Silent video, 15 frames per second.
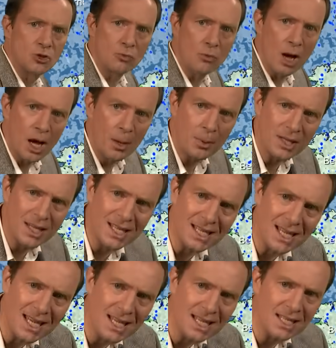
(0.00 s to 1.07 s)
dry, but these
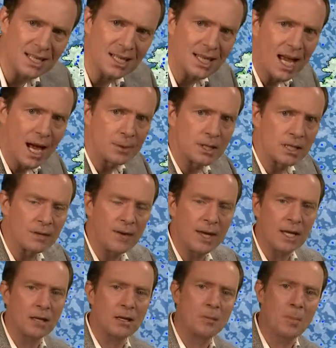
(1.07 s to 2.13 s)
eastern counties of
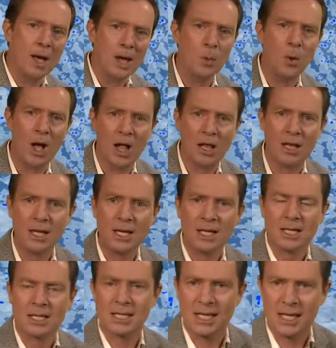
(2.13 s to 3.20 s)
England may well
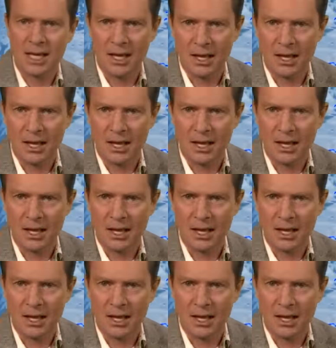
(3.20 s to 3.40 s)
see